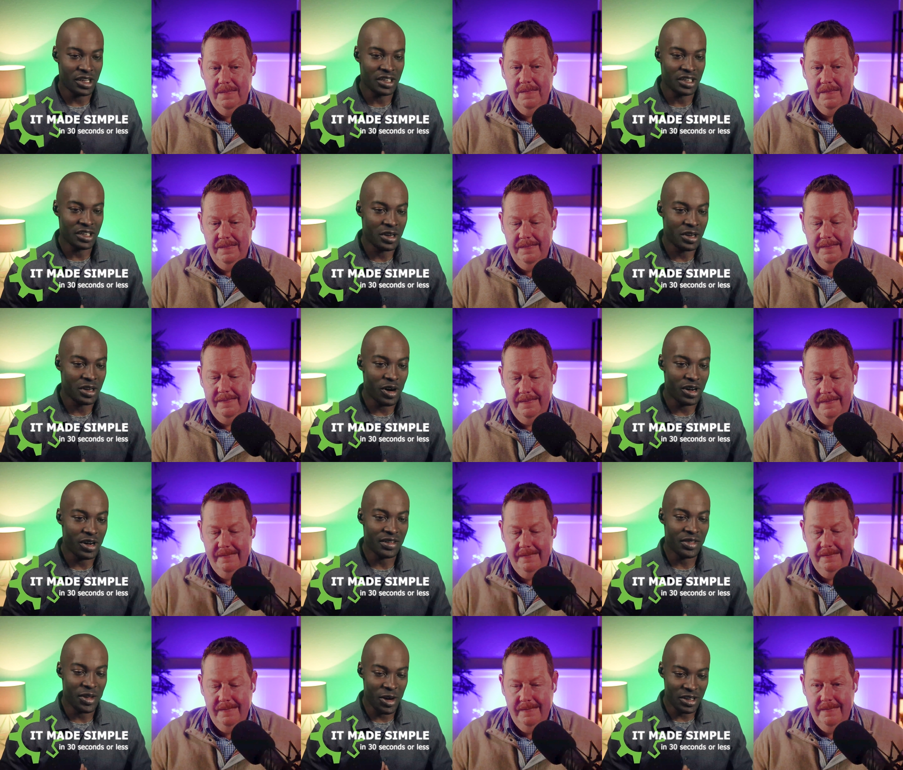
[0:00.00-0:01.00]
Speaker 1: twenty-one?
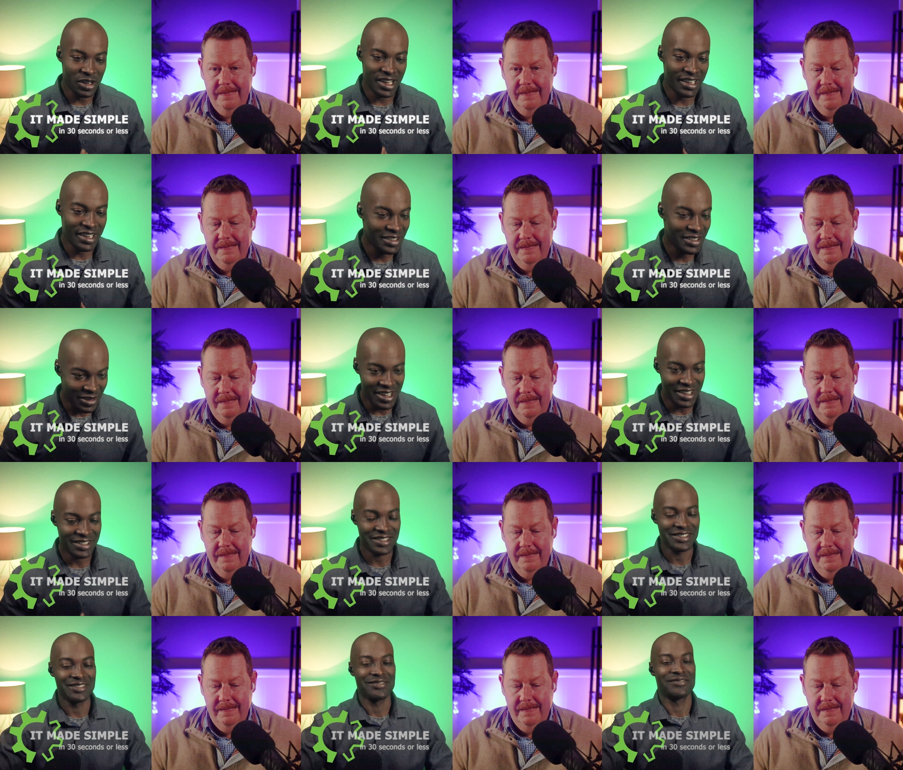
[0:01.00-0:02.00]
thirty seconds or less.
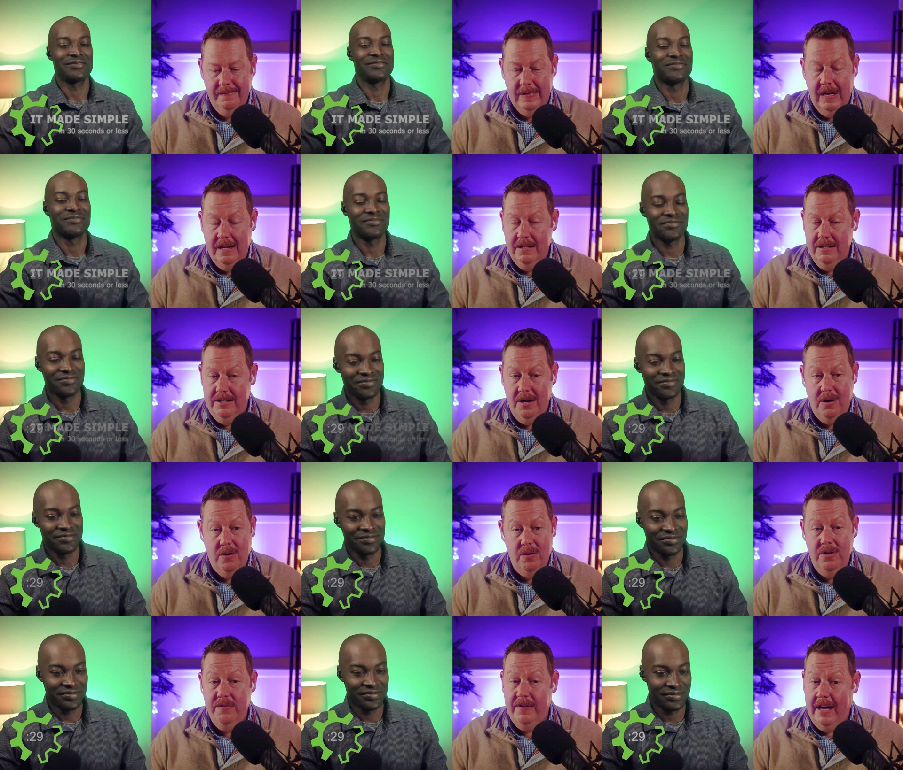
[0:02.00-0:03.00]
Speaker 2: So
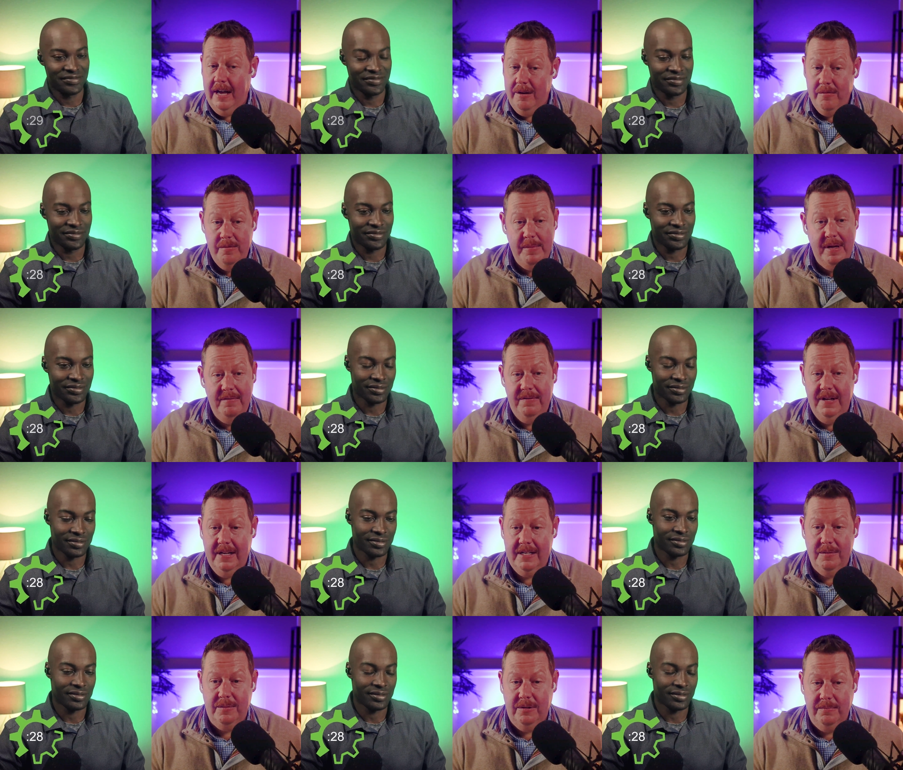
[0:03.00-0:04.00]
you've got to remain
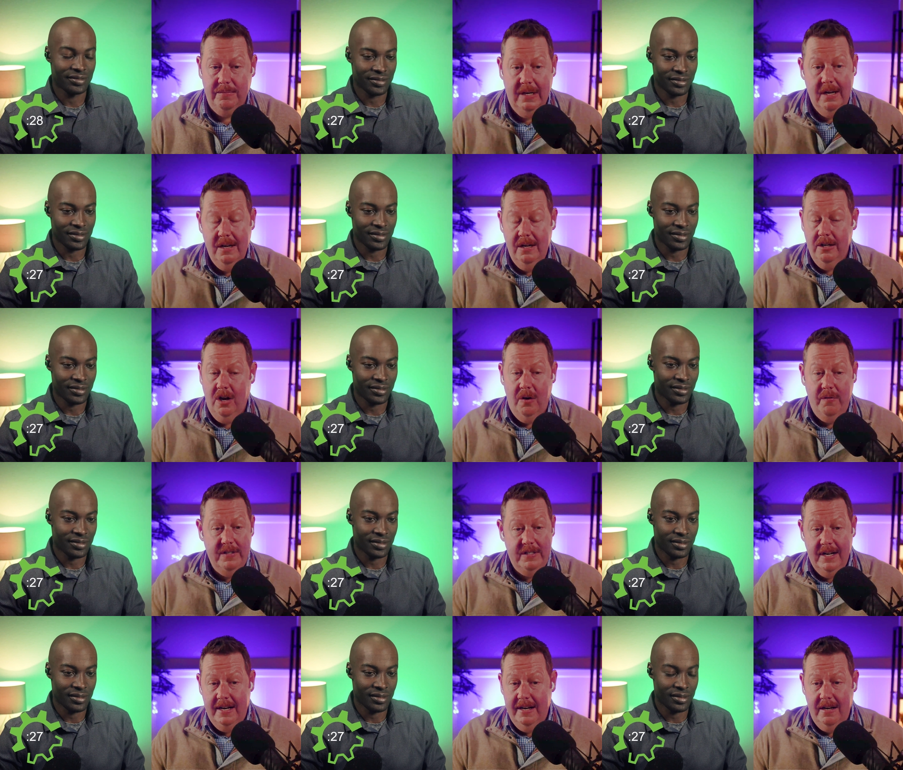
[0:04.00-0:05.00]
flexible. COVID's
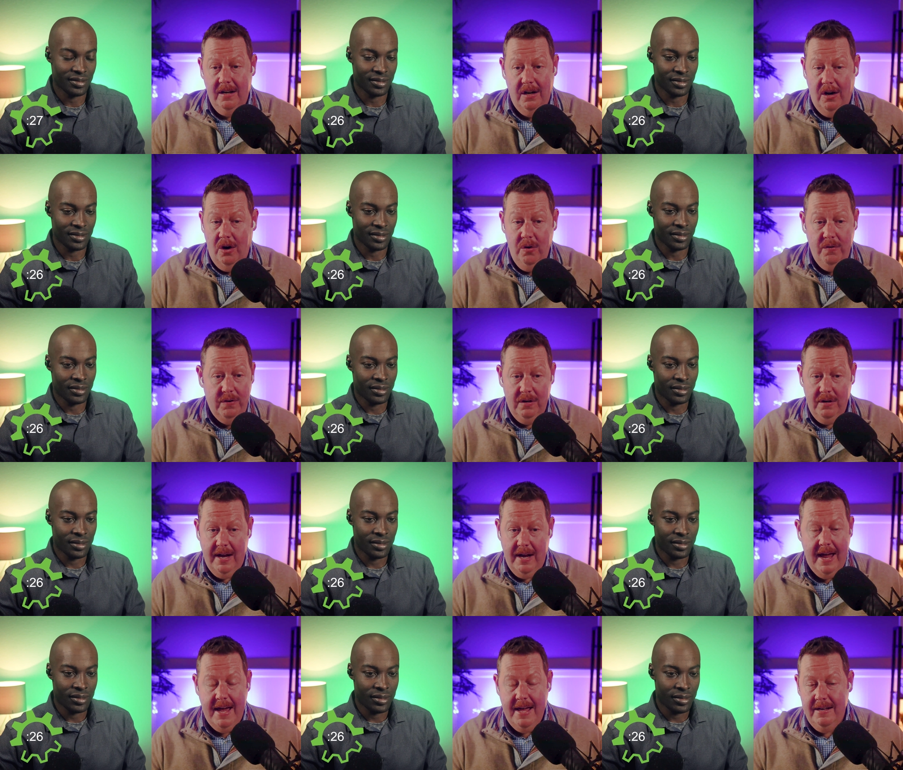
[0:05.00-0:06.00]
not over,
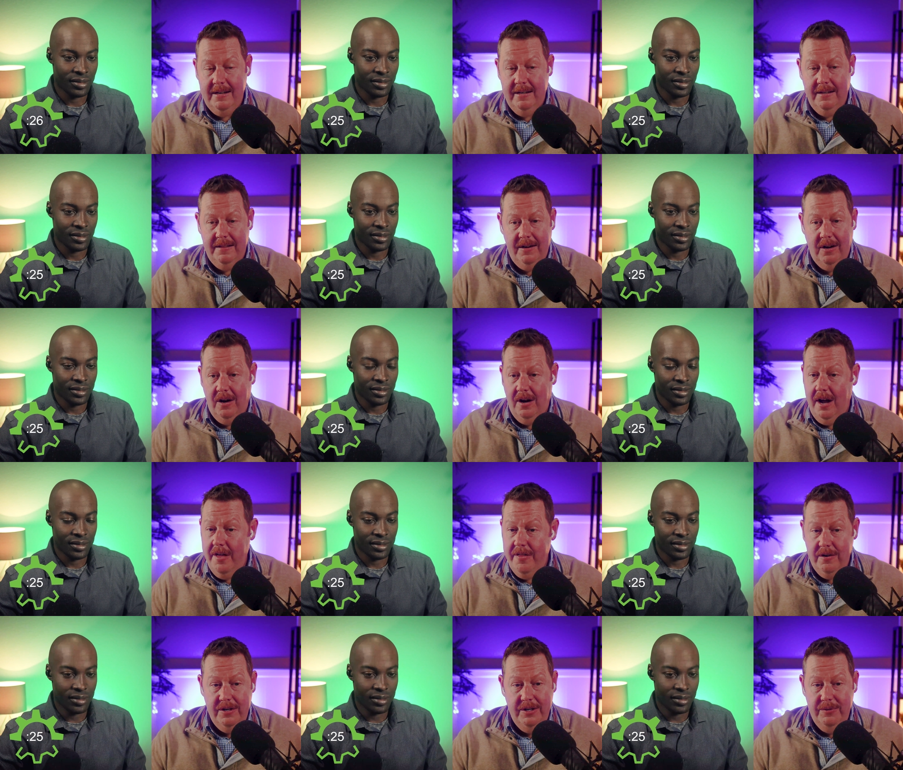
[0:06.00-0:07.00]
and there are
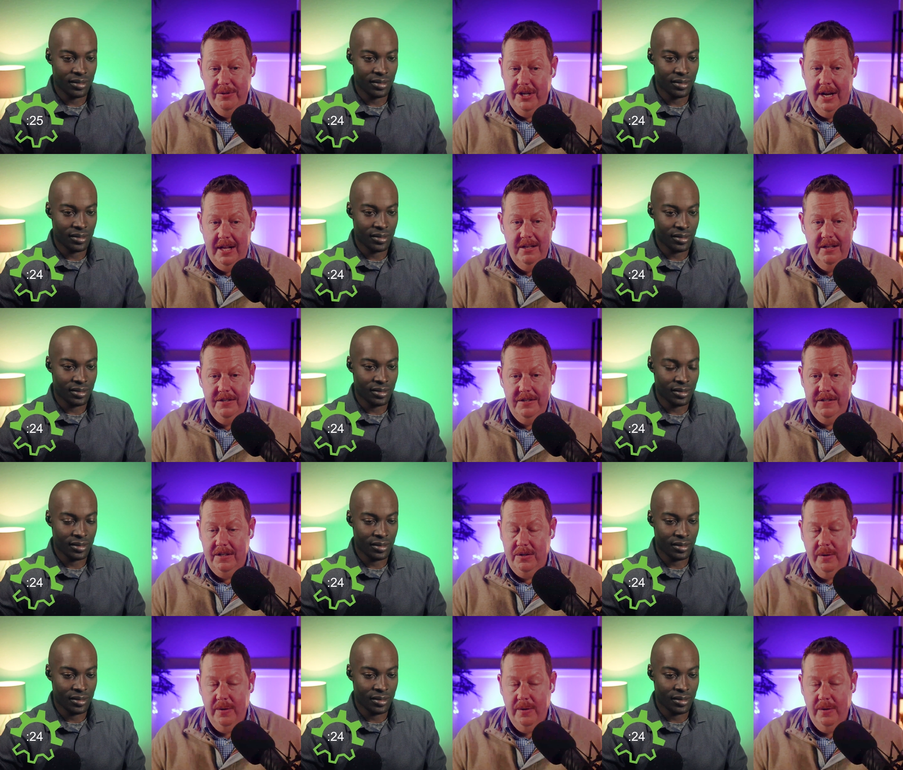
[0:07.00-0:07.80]
other new challenges and new